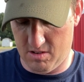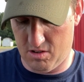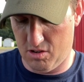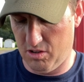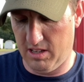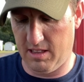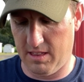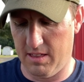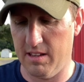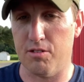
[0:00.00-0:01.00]
so that
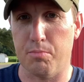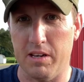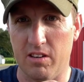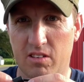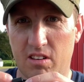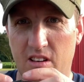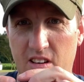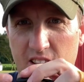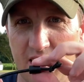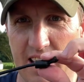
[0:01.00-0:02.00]
this piece
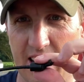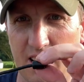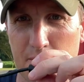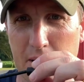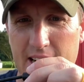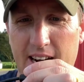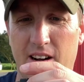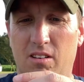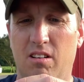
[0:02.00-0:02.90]
can't come back out.